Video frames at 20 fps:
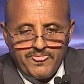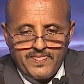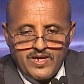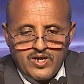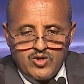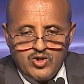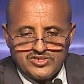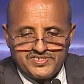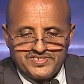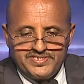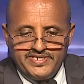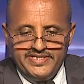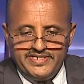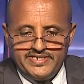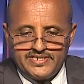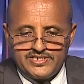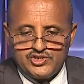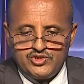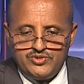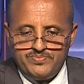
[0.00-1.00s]
Cost
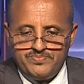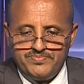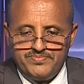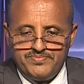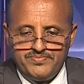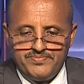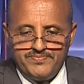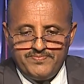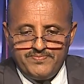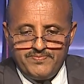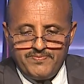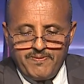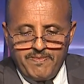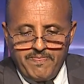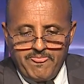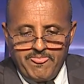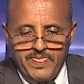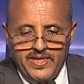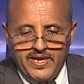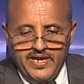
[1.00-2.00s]
leadership,
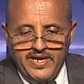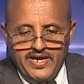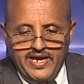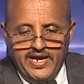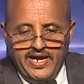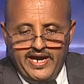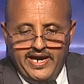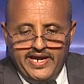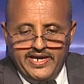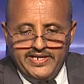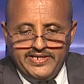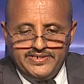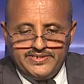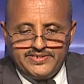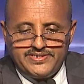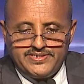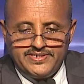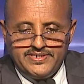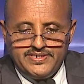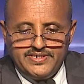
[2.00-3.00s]

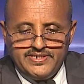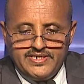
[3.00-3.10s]
and